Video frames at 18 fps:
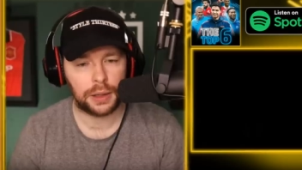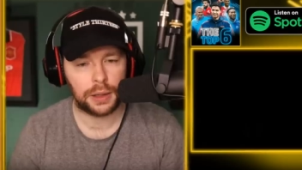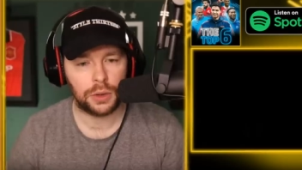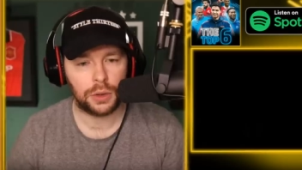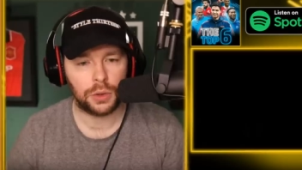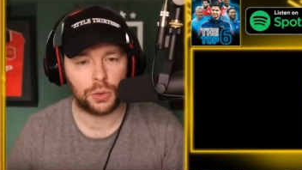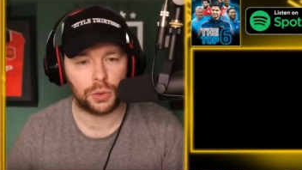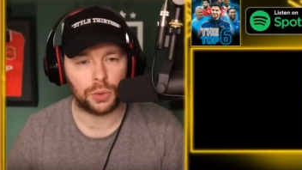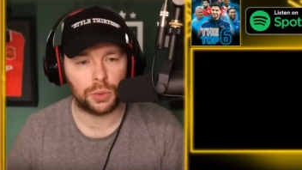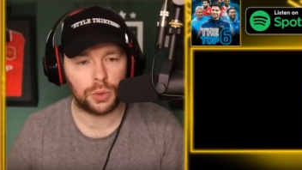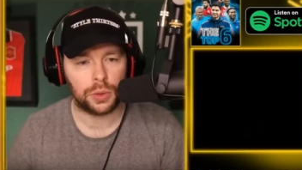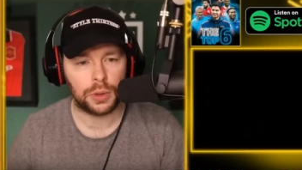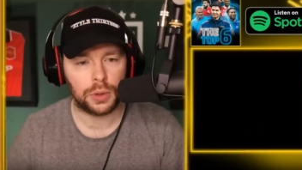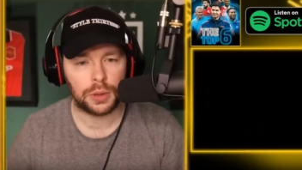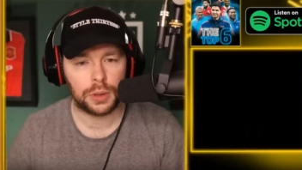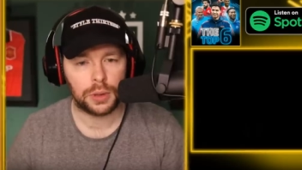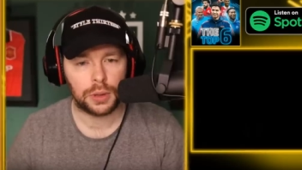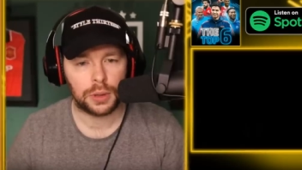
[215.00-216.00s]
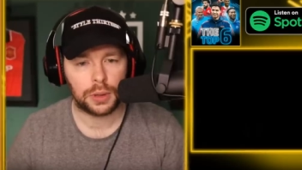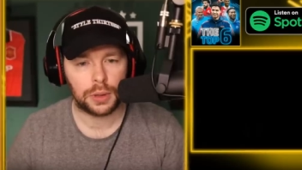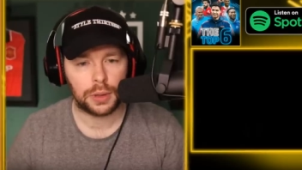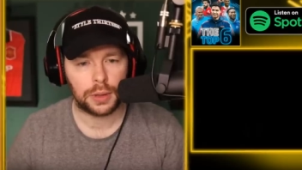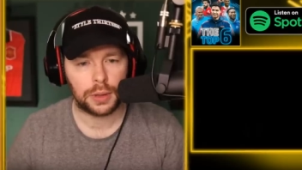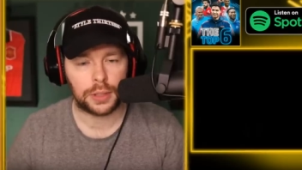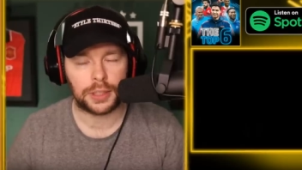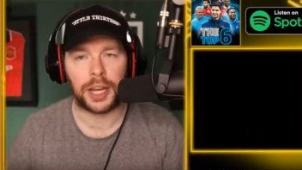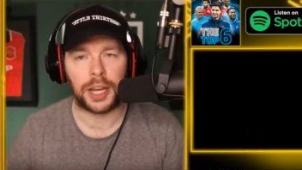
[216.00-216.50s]
Oh
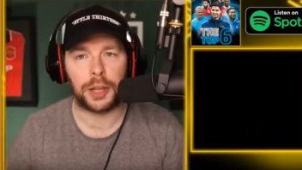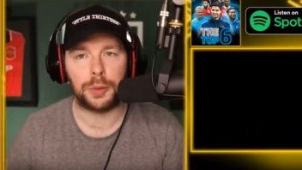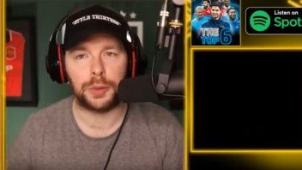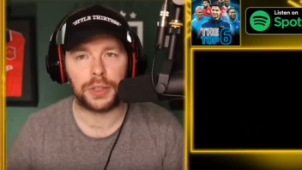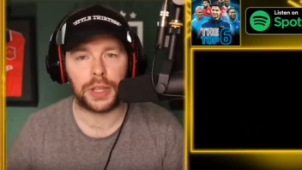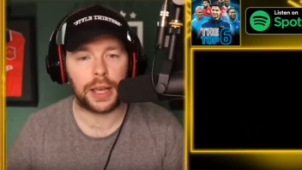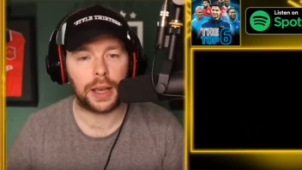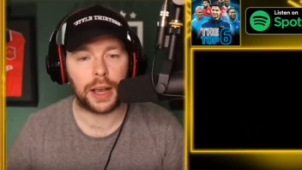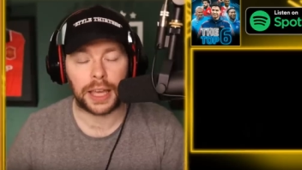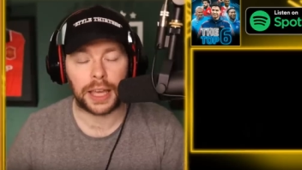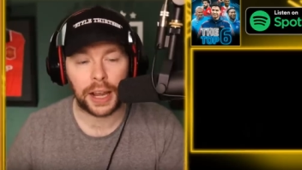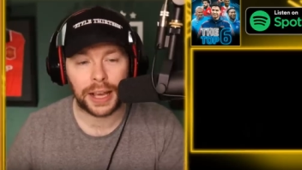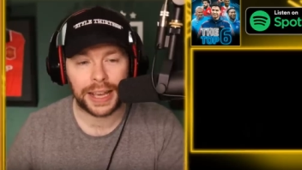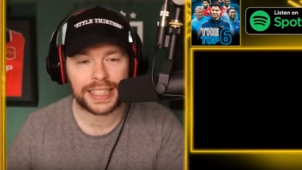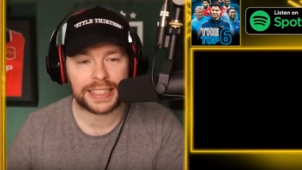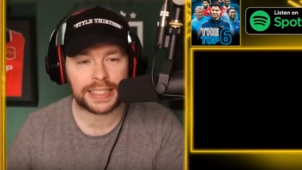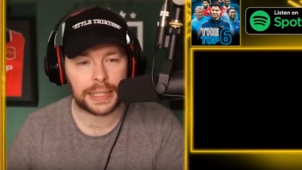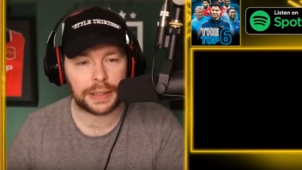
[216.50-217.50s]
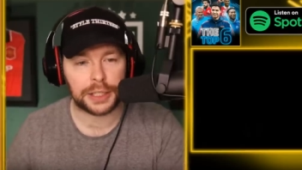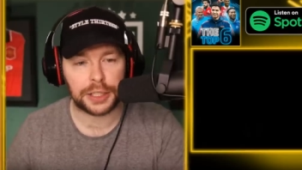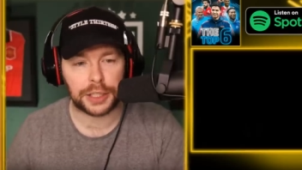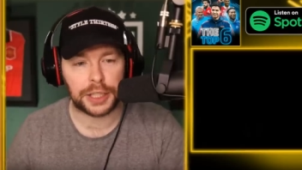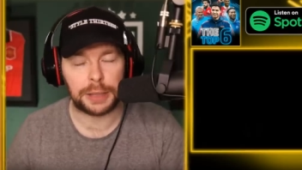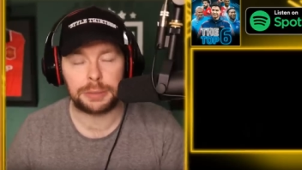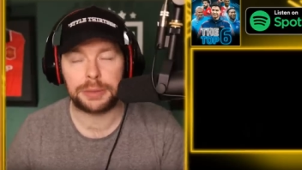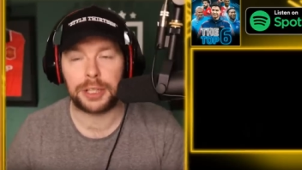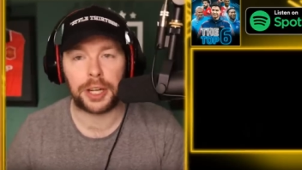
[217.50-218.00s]
don't know who's again. I get sent these
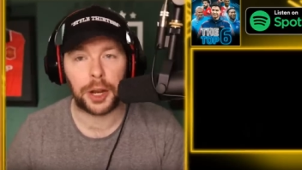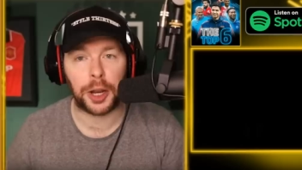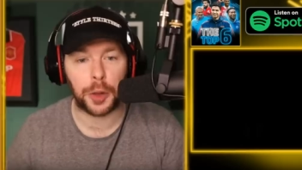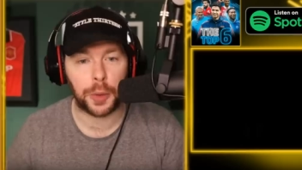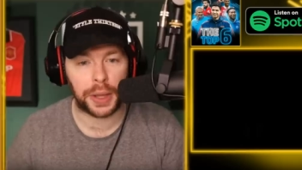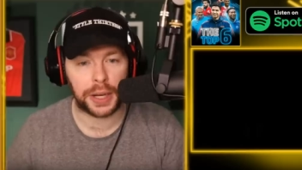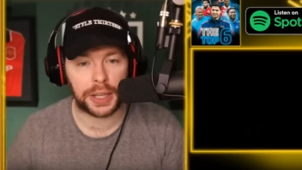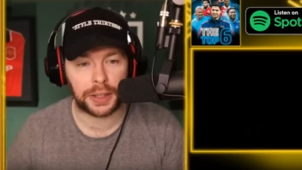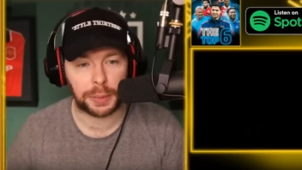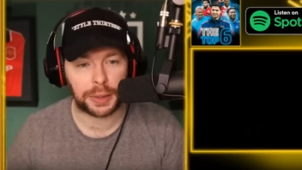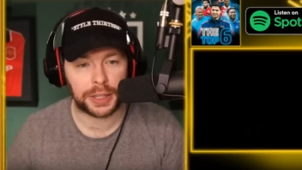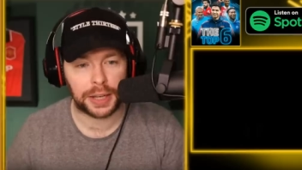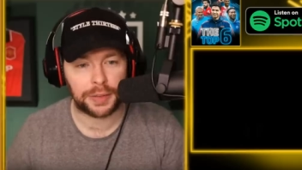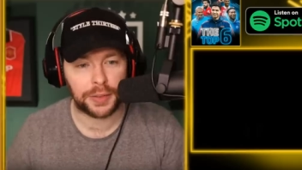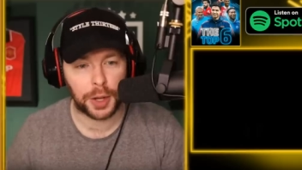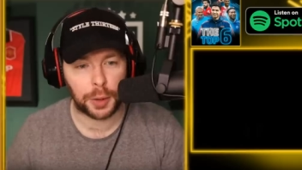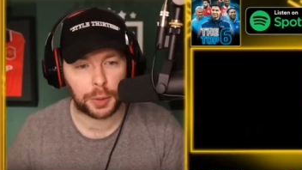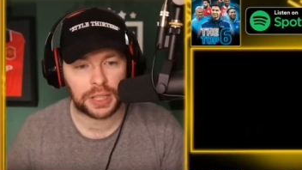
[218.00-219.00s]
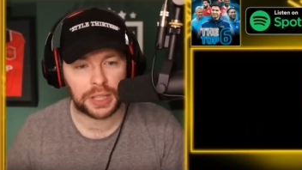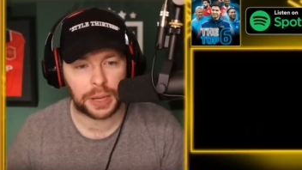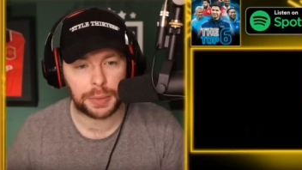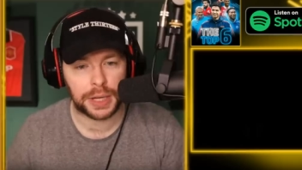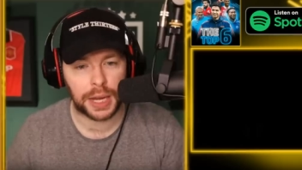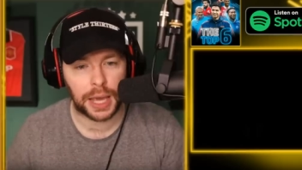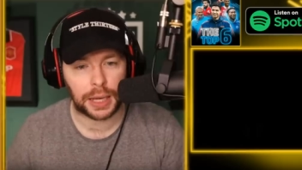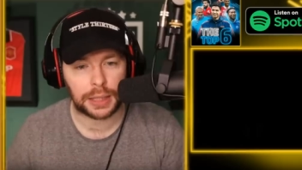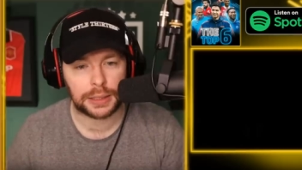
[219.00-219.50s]
clips. I don't know who edited them. I don't even know what's
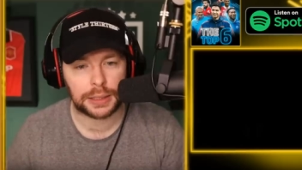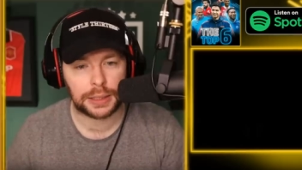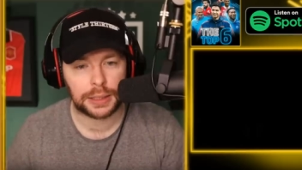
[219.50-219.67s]
coming next.